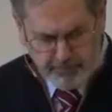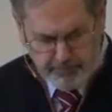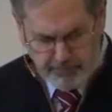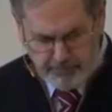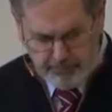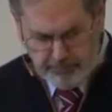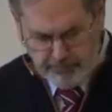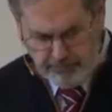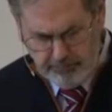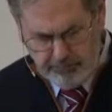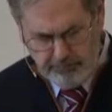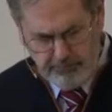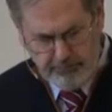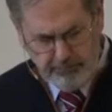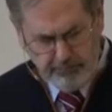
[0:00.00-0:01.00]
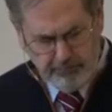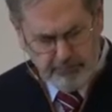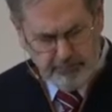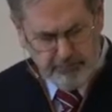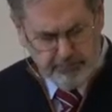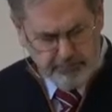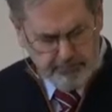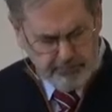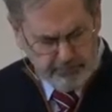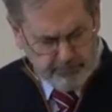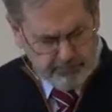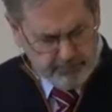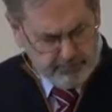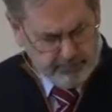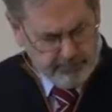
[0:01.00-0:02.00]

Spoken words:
[no speech]